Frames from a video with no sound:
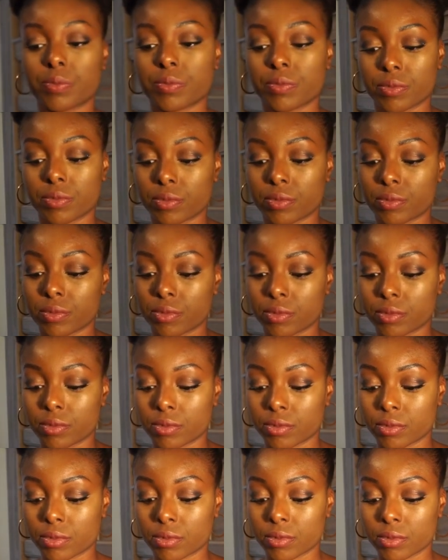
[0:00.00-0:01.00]

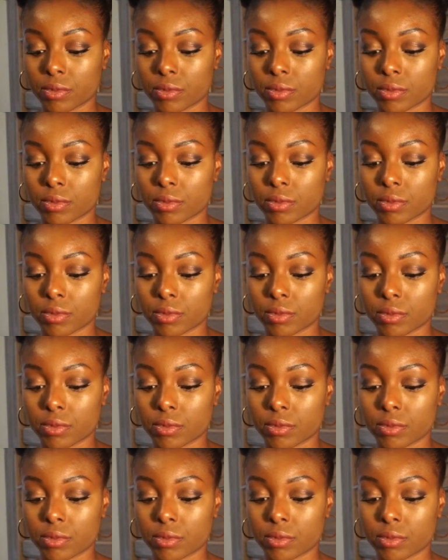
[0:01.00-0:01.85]
Nothing is said.